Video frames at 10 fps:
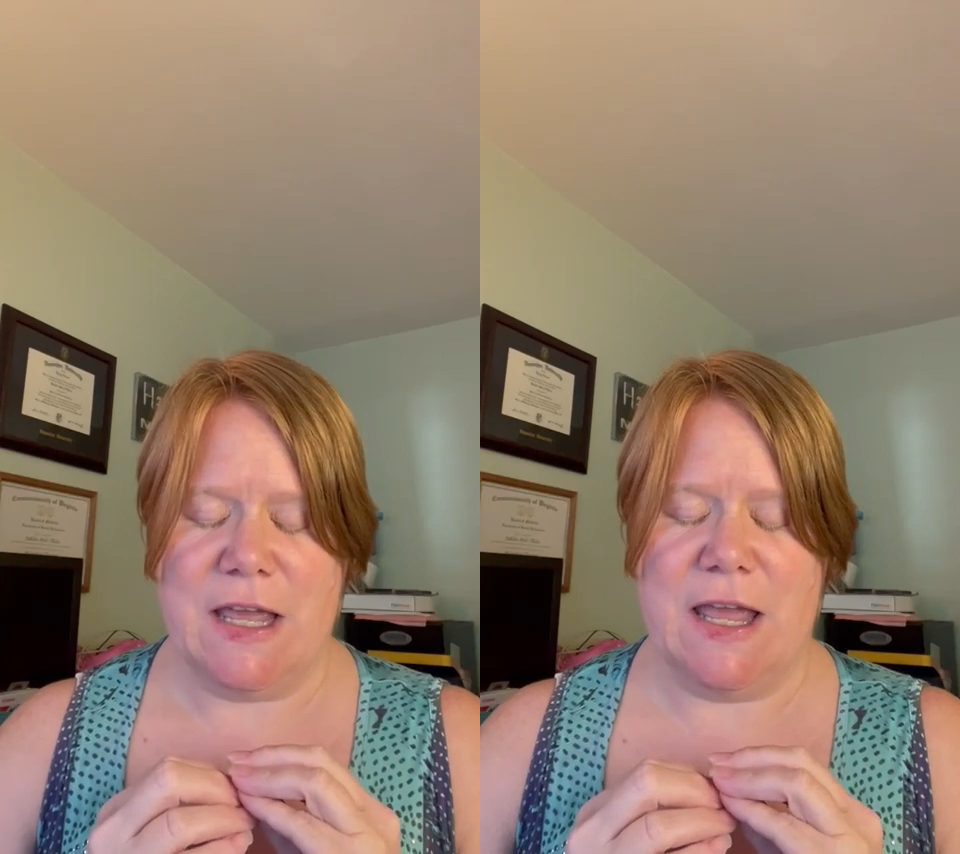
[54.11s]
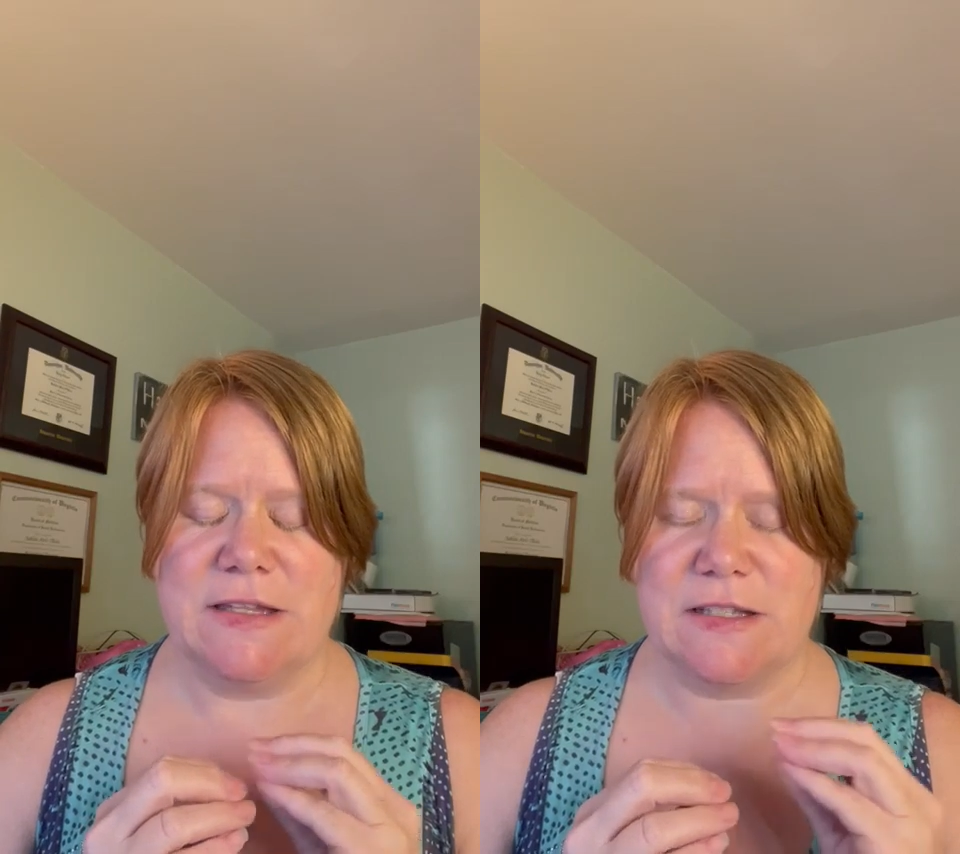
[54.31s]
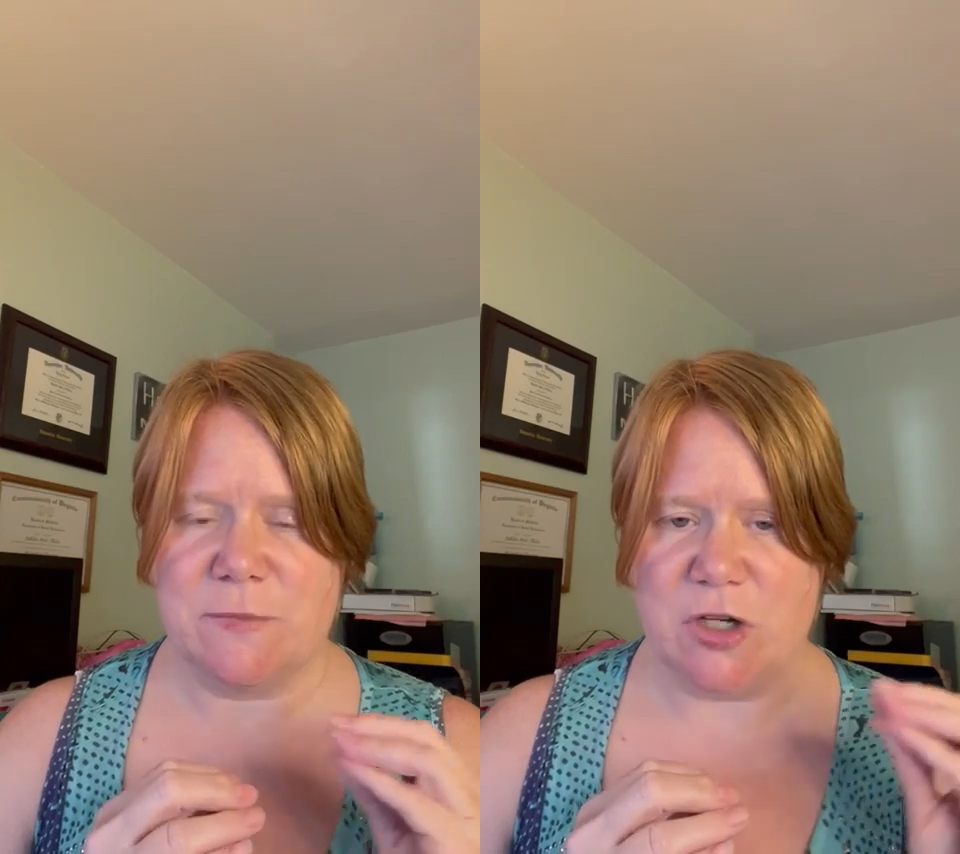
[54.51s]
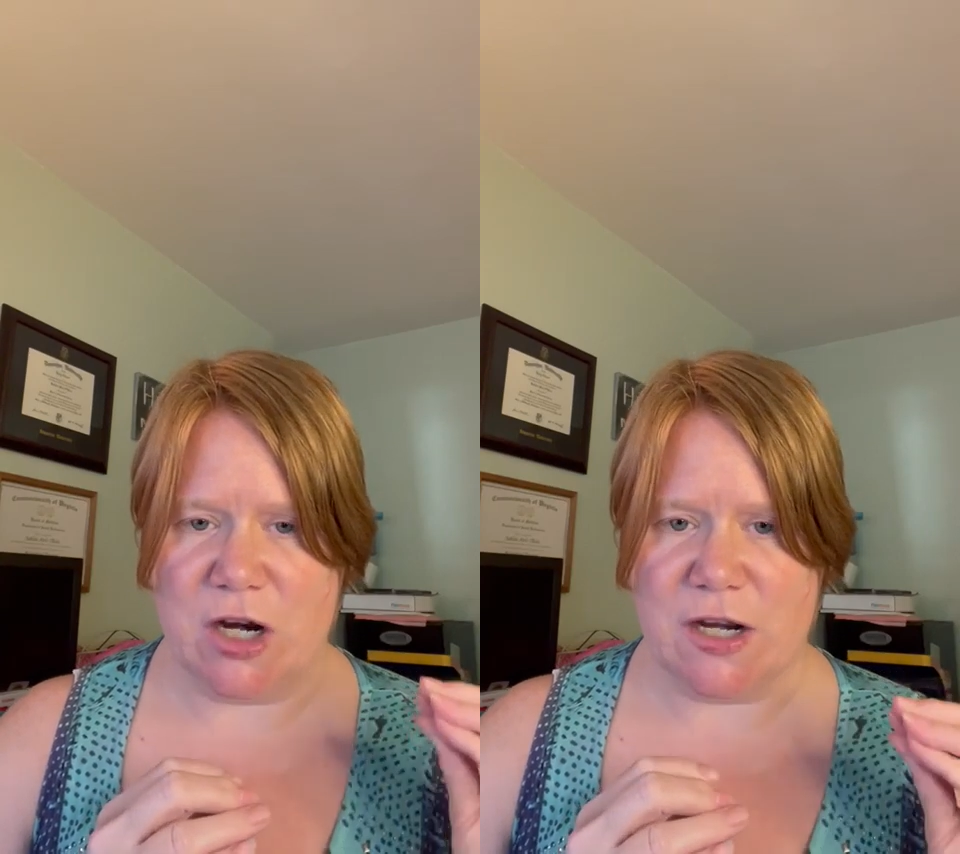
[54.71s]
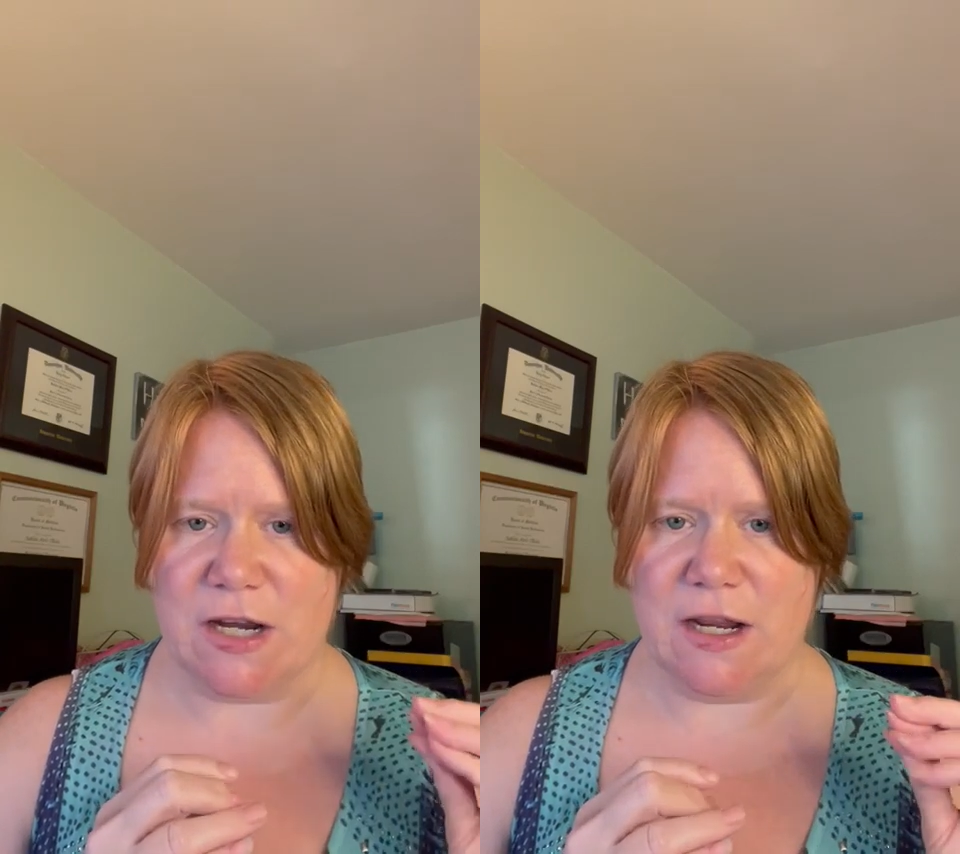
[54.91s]
ends up
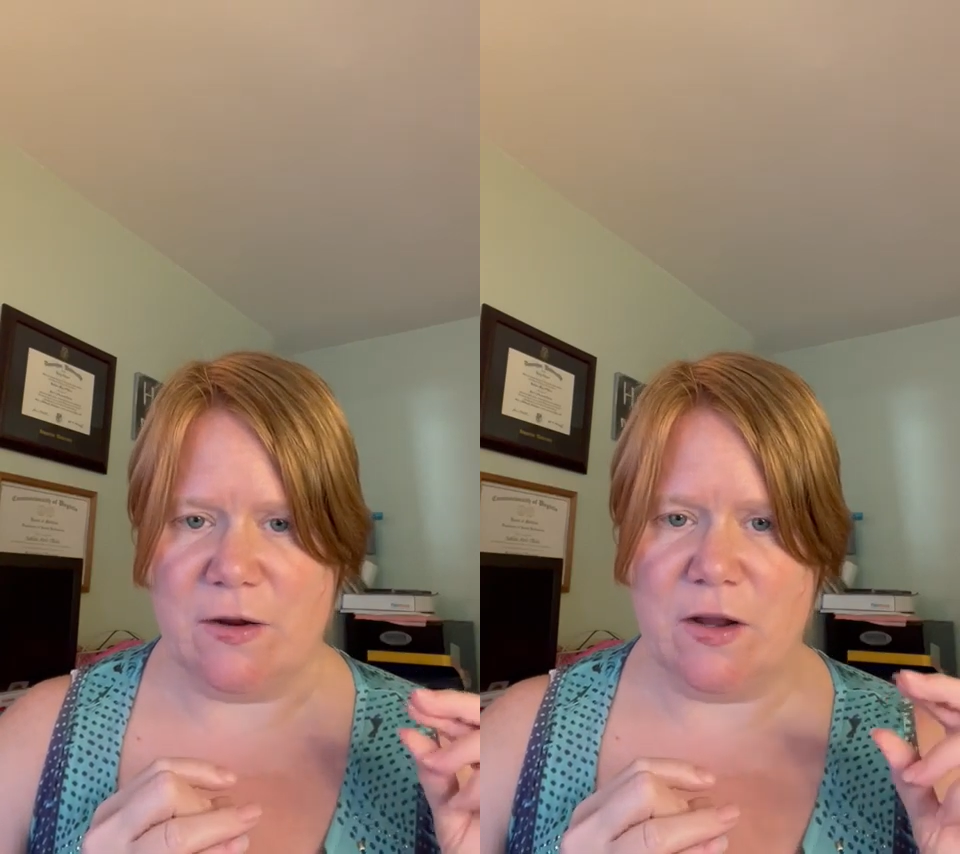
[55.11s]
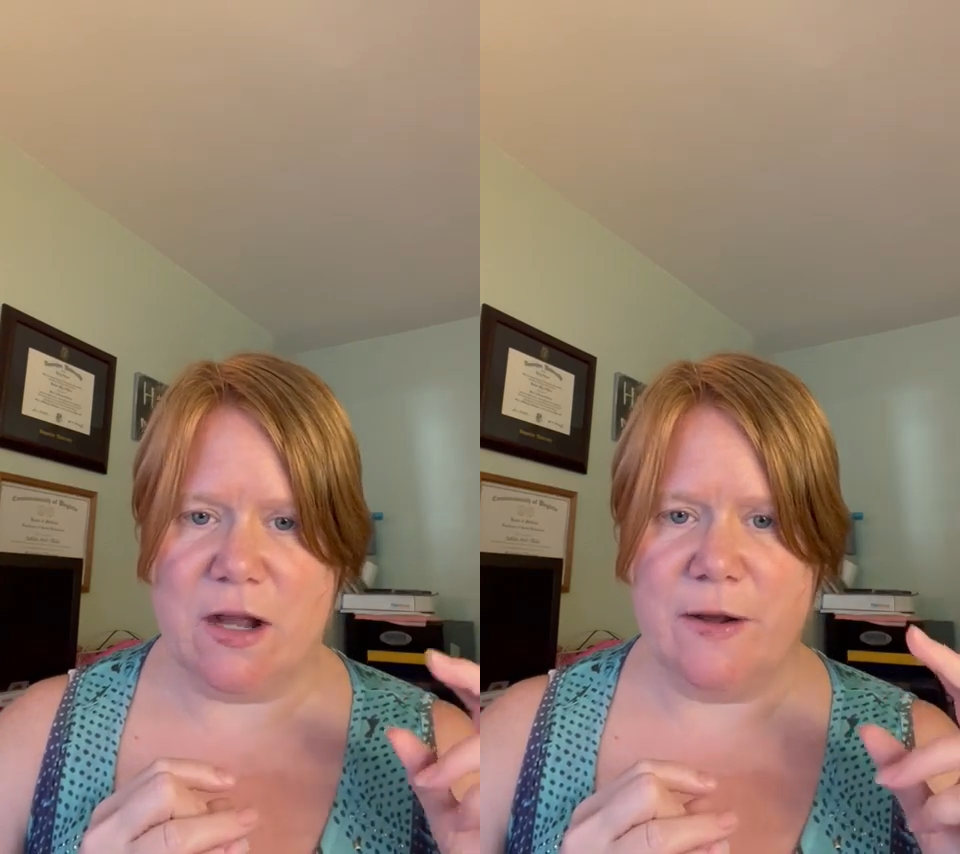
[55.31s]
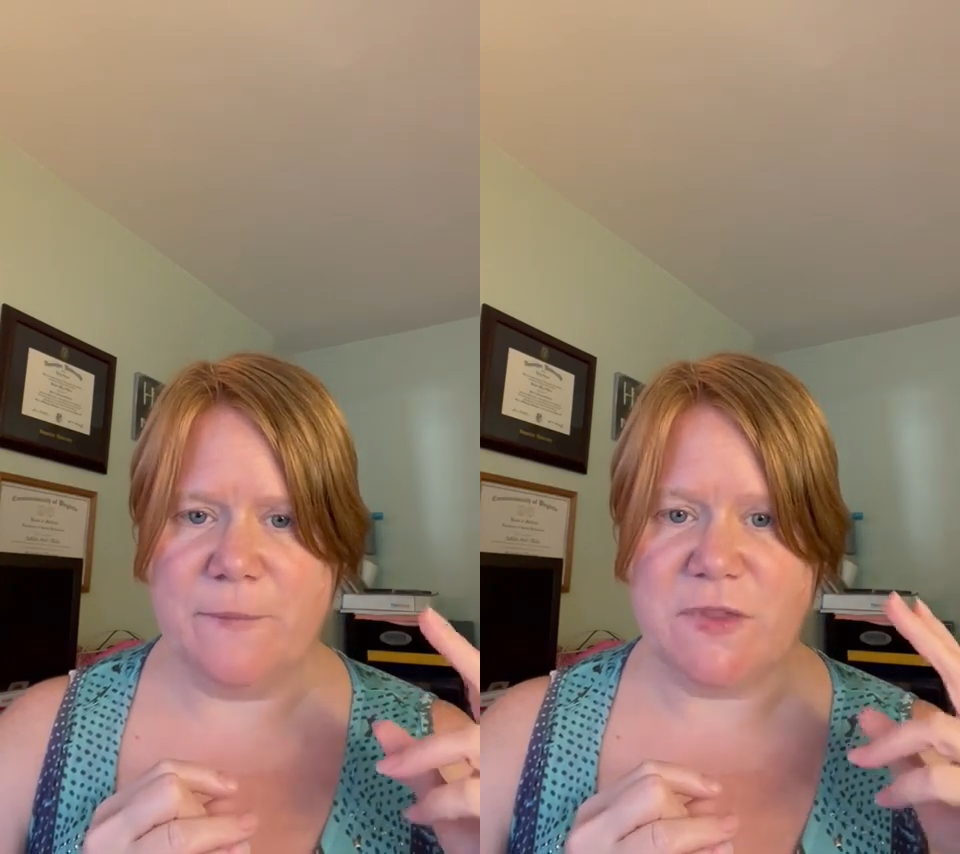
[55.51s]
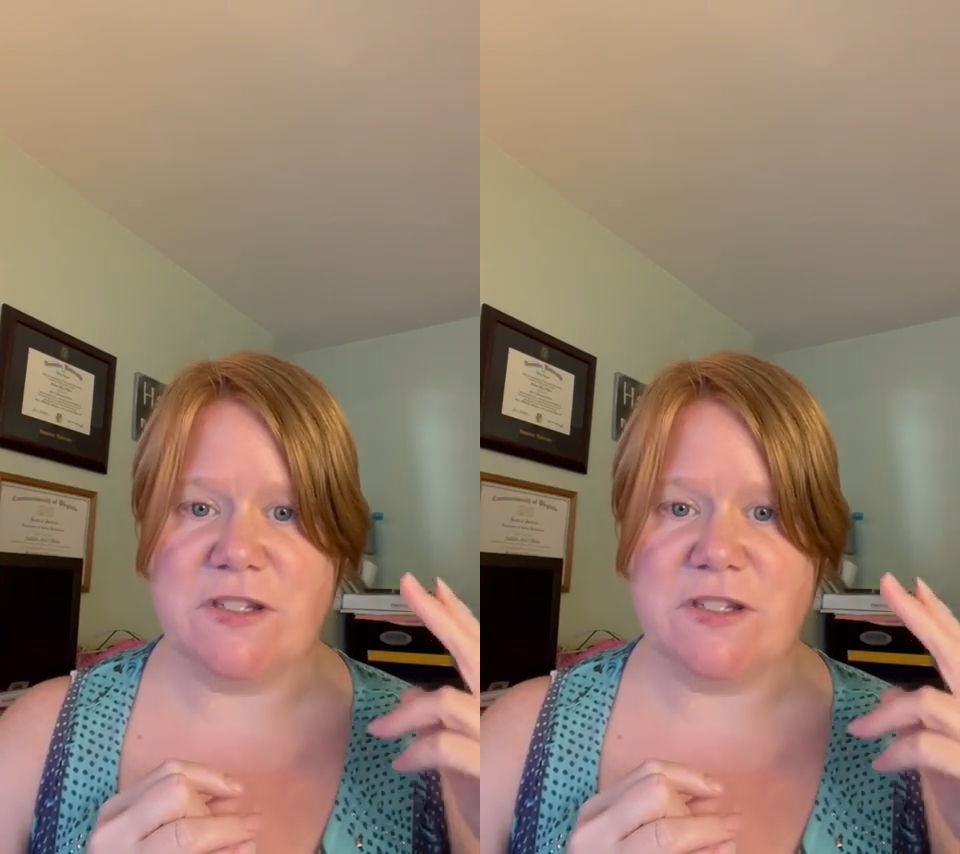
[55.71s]
targeting the